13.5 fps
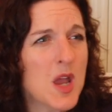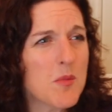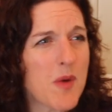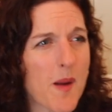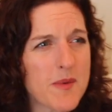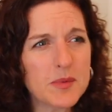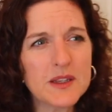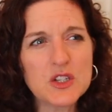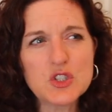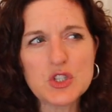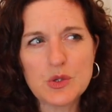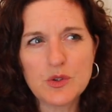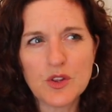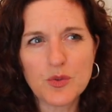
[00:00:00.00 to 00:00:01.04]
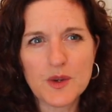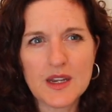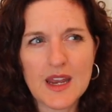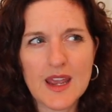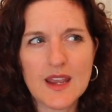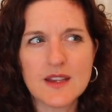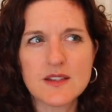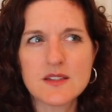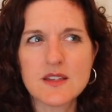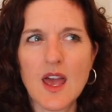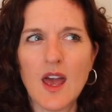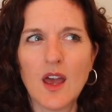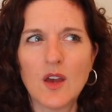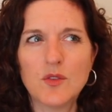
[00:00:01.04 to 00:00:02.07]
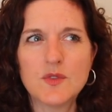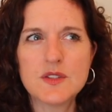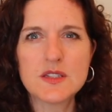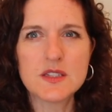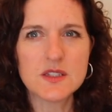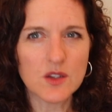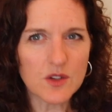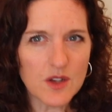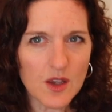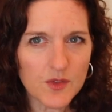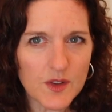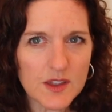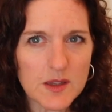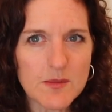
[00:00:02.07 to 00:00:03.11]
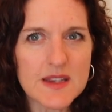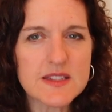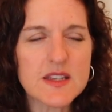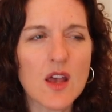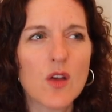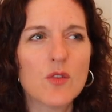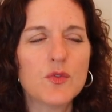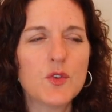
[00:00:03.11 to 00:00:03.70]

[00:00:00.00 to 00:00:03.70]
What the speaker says: probably 2 to 3 days of still not feeling myself.